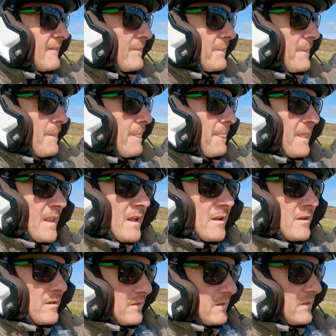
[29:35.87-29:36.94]
That's the left
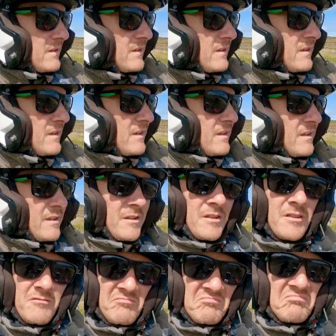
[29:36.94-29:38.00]
turn there.
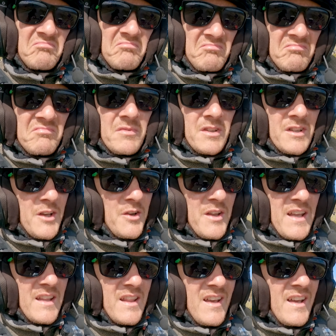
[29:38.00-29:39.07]
No
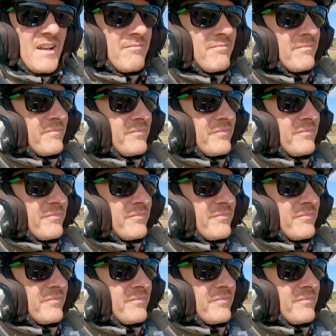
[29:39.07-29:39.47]
gate there,